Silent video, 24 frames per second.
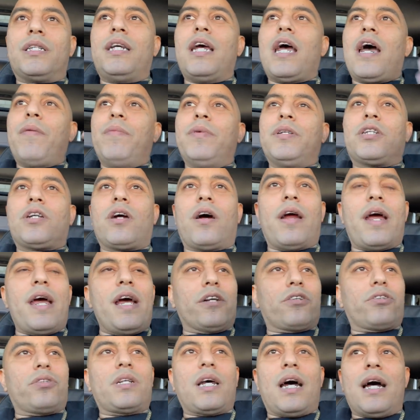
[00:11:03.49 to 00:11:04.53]
He had me start
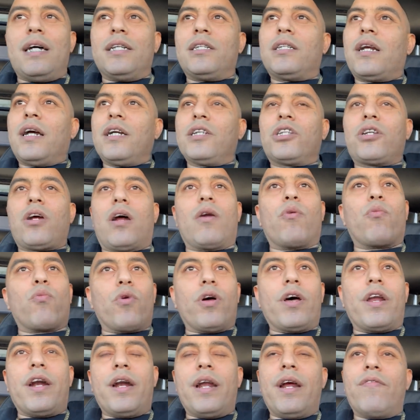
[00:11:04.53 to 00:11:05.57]
exercising. I started
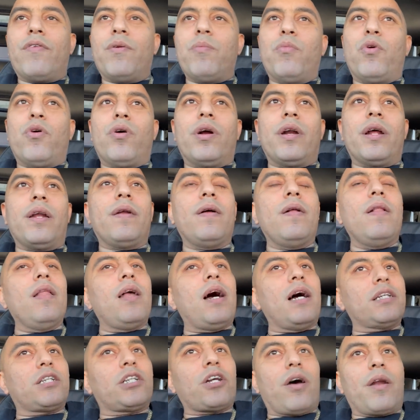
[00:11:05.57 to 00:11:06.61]
running every morning.
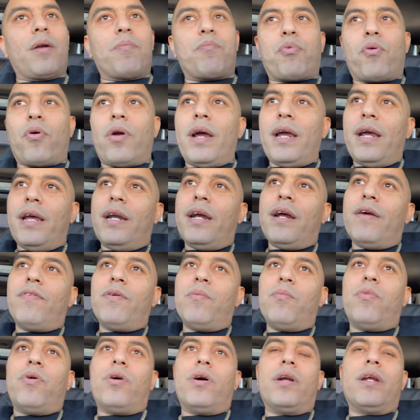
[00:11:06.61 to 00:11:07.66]
I started praying every
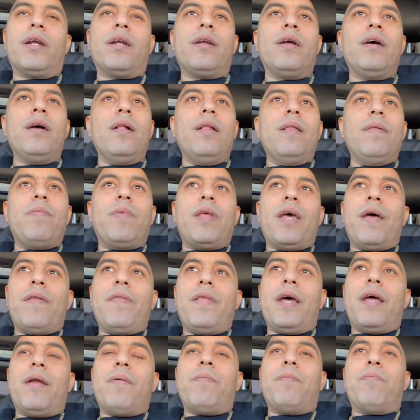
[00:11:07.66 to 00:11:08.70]
morning. And
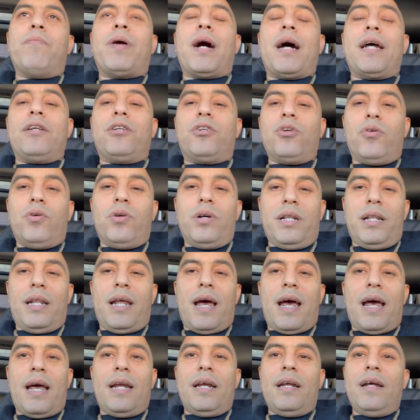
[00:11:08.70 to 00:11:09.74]
then by doing
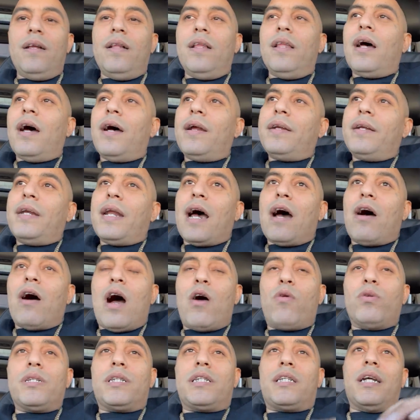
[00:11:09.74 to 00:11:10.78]
that, now I
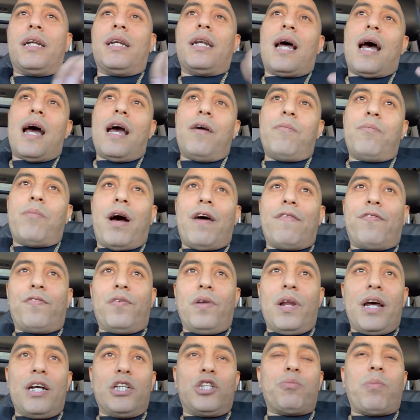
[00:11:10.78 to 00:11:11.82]
was denying my
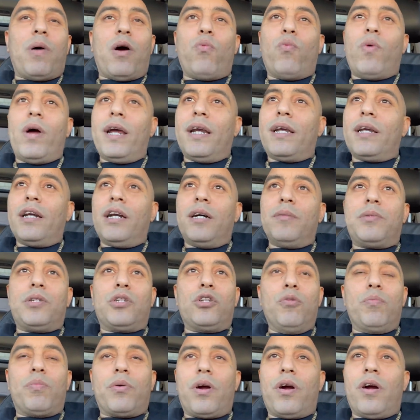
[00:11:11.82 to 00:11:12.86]
flesh by waking up
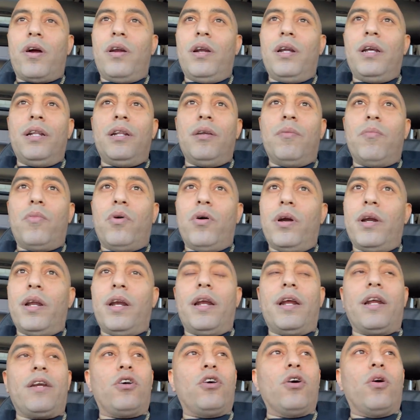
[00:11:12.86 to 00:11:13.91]
super early in the morning
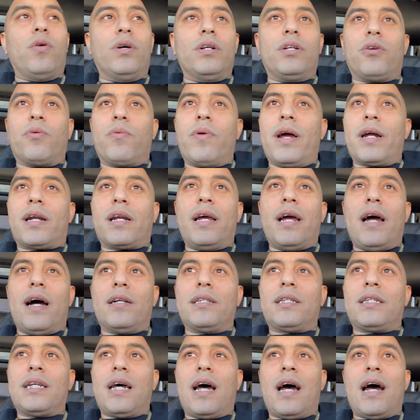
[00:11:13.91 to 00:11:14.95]
and going directly
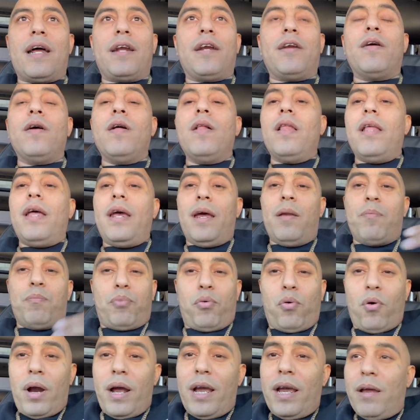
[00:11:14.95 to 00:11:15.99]
outside and, and
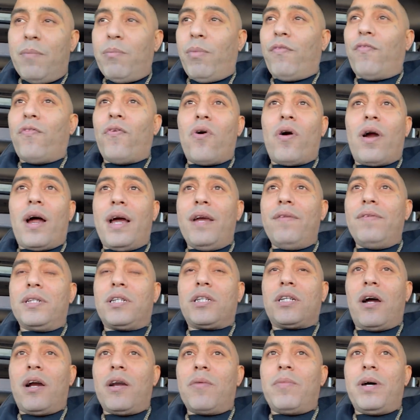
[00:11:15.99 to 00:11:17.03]
praying before I even
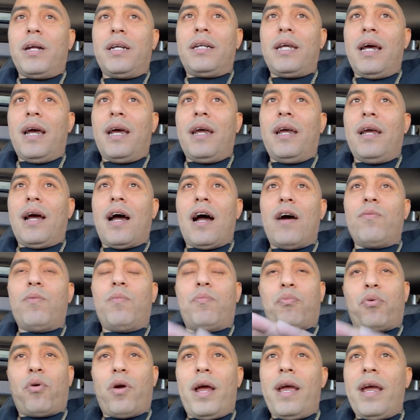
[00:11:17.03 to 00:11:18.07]
started my day. I
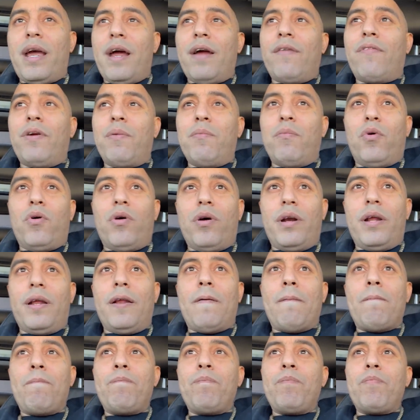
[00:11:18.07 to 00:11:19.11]
would pray every
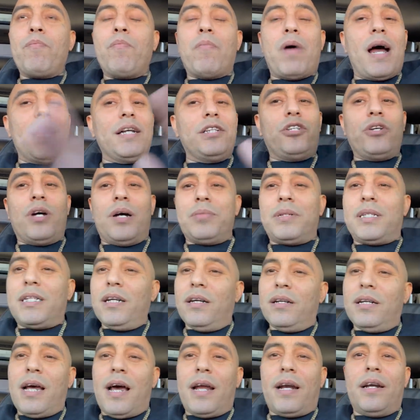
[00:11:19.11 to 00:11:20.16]
morning. Mind you, I'm
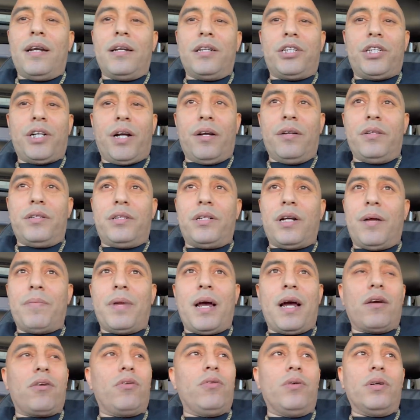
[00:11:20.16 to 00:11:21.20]
still not in a church. I'm
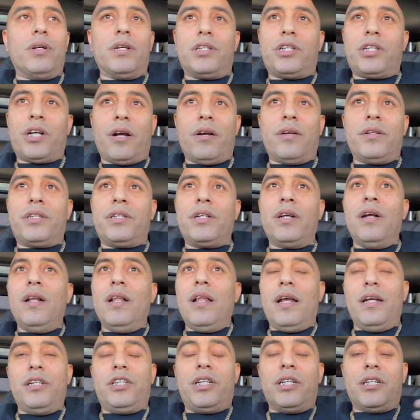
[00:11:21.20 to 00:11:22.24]
not going to church.
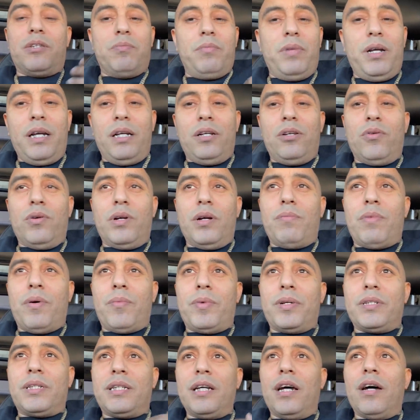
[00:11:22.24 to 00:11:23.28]
It's just me doing it by
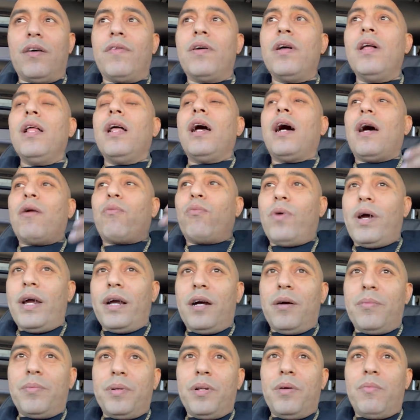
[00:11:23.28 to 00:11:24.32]
myself. I'd wake
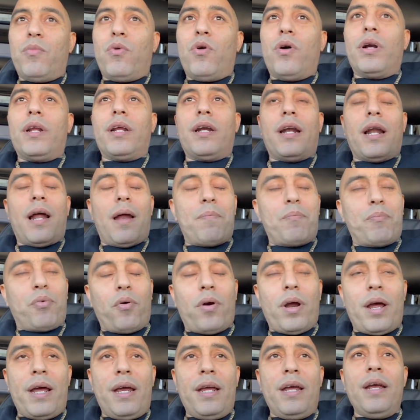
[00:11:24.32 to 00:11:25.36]
up in the morning and I'd
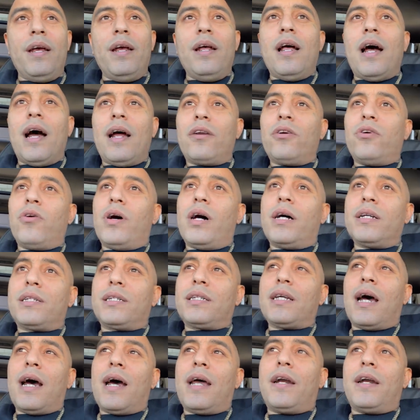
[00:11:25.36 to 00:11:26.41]
pray. I'd go
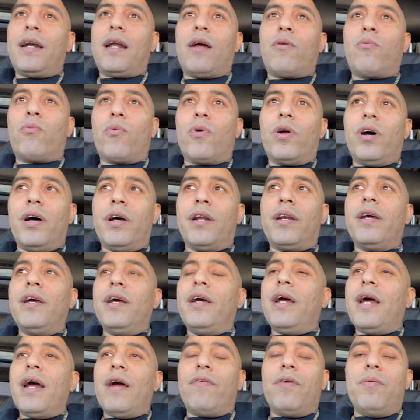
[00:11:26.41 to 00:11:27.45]
outside and I'd
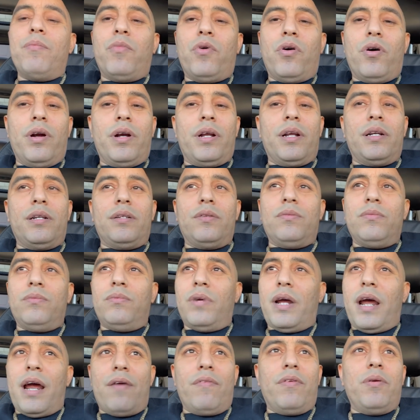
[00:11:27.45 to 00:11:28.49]
run every morning,
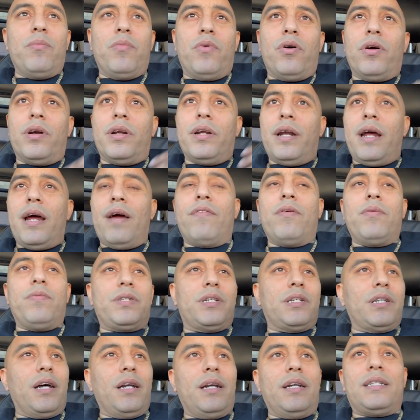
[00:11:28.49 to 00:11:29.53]
every morning, every
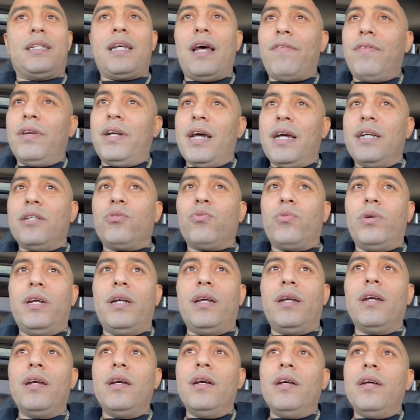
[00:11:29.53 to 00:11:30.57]
Sunday, seven days a
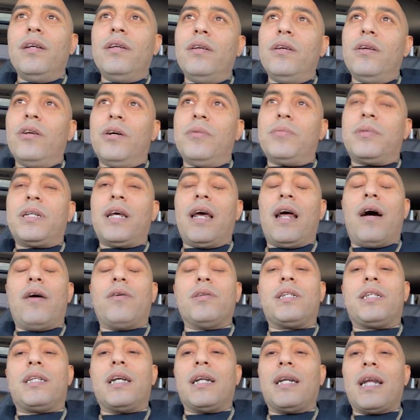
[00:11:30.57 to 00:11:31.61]
week. You know what I'm saying? I
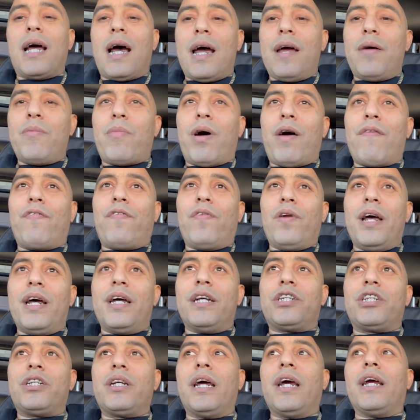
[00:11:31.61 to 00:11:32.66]
was denying my
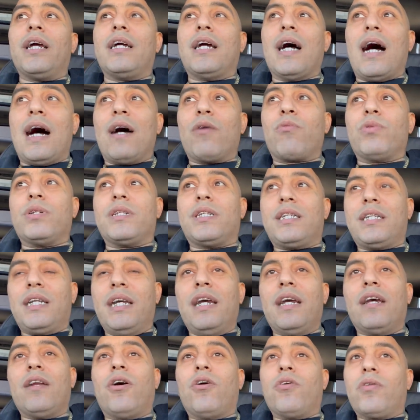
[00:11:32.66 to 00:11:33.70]
flesh and God was
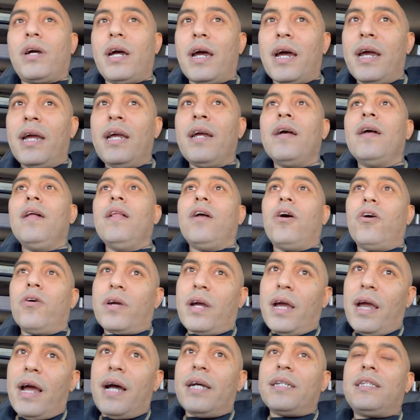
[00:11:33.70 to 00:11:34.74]
seeing, okay,
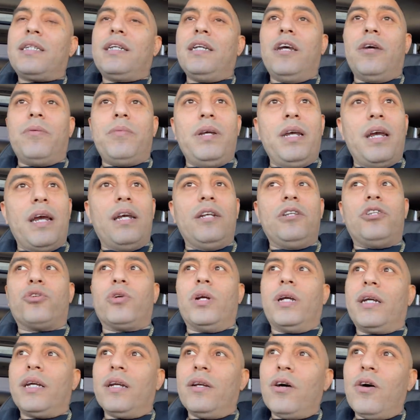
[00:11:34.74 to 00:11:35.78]
okay, I see him. He ain't
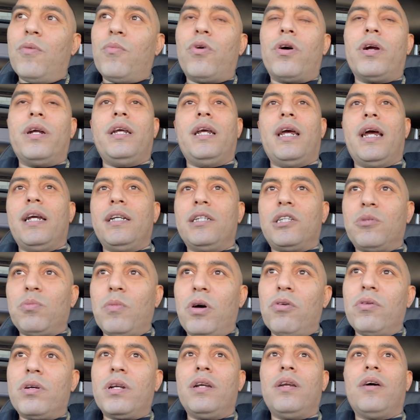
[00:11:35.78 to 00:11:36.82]
drinking no more. He ain't
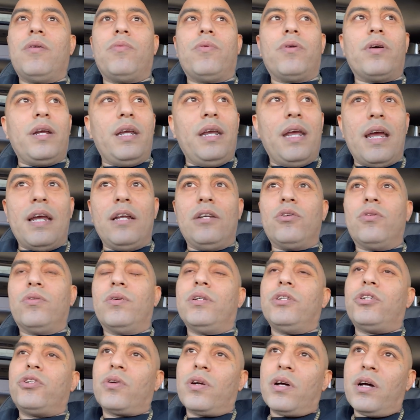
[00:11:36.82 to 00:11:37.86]
smoking no more. He ain't
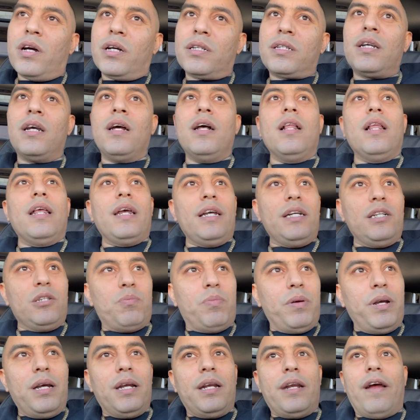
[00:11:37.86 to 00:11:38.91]
doing drugs. He's
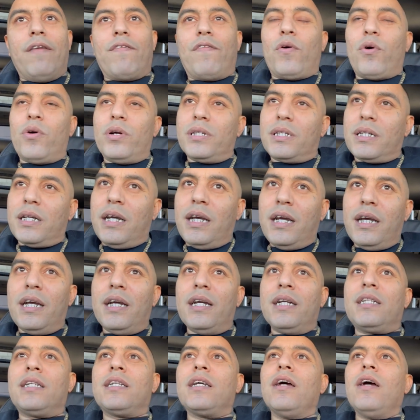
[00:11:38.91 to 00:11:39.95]
being there for his
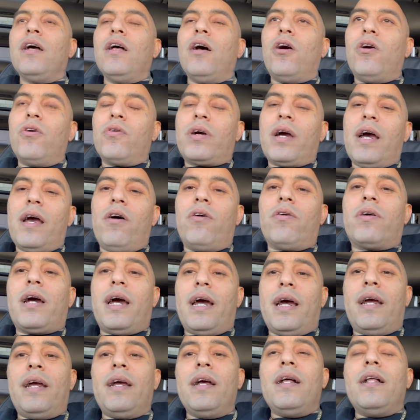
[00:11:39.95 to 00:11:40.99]
kids. Okay,
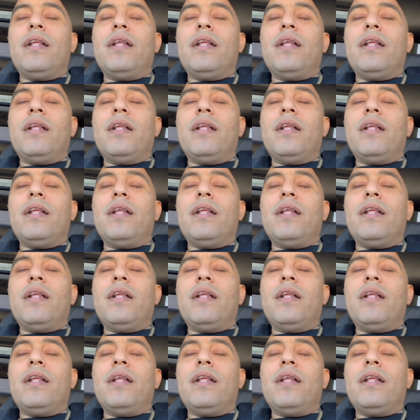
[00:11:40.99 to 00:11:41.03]
okay.